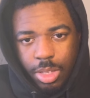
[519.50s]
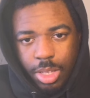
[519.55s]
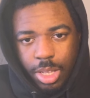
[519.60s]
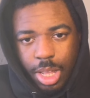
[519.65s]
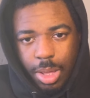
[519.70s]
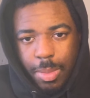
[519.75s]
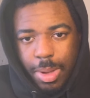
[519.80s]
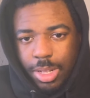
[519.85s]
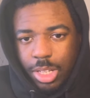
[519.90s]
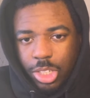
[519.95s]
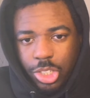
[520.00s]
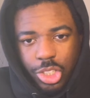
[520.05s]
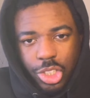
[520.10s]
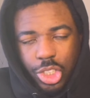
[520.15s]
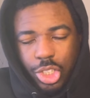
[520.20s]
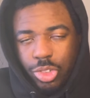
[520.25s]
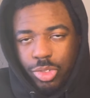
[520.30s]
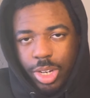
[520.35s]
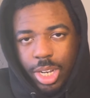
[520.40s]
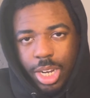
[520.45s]
We about to
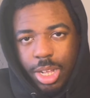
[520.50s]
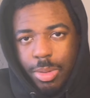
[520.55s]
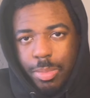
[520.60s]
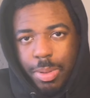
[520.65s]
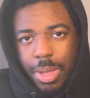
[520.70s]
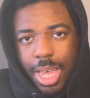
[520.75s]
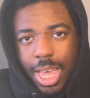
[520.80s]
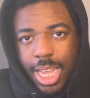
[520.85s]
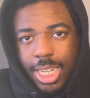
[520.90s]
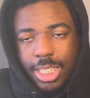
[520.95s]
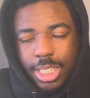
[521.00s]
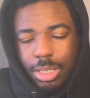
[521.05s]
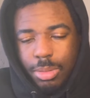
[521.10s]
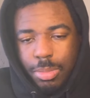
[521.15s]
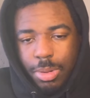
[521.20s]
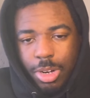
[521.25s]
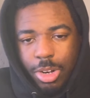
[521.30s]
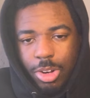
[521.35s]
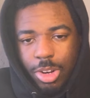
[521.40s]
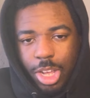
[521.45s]
just straight up pass it,
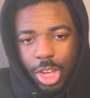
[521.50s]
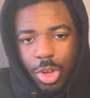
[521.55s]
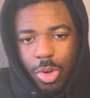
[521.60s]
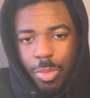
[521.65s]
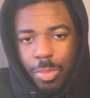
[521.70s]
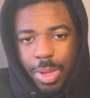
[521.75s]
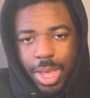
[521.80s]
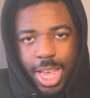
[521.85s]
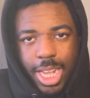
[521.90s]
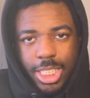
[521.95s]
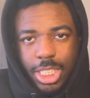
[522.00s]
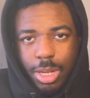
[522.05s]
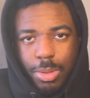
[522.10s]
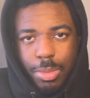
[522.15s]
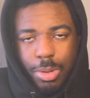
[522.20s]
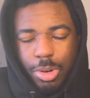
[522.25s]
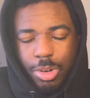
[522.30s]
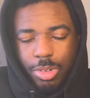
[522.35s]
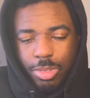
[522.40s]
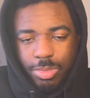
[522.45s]
bro. They gonna pass it,
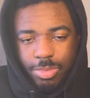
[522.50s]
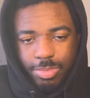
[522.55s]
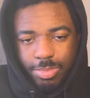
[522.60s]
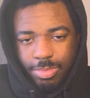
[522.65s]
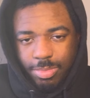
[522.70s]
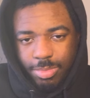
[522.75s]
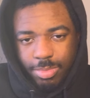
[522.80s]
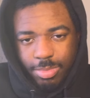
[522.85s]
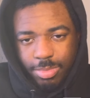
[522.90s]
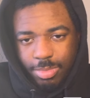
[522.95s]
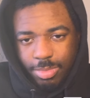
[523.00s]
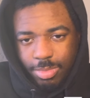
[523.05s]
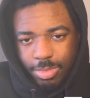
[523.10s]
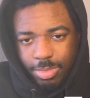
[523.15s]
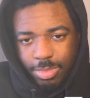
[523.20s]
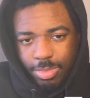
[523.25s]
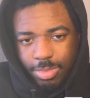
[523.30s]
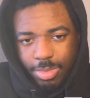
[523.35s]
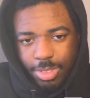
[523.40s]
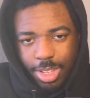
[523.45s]
bro.
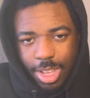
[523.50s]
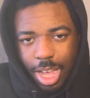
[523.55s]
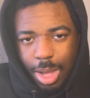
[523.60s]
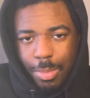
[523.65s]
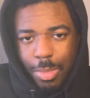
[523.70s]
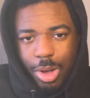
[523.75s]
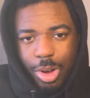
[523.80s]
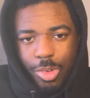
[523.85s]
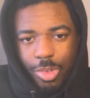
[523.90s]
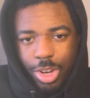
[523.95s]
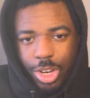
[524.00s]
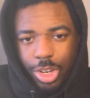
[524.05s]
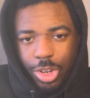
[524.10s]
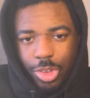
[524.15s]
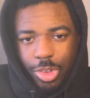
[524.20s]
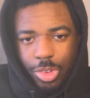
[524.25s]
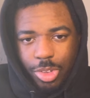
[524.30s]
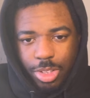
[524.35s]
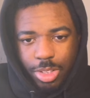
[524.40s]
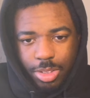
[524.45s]
I'm already knowing.